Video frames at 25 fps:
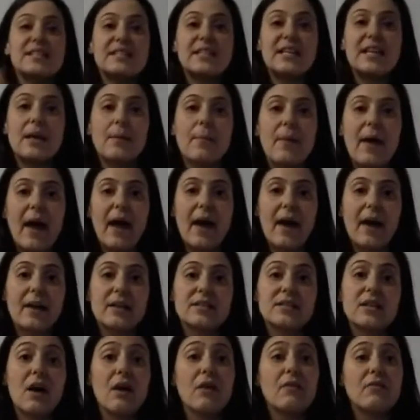tea
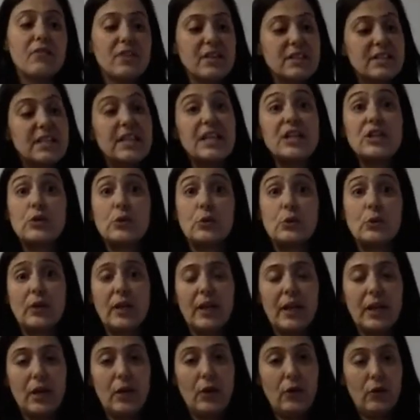bags of
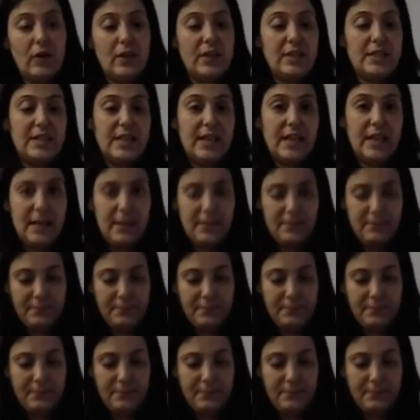Teatulia green tea.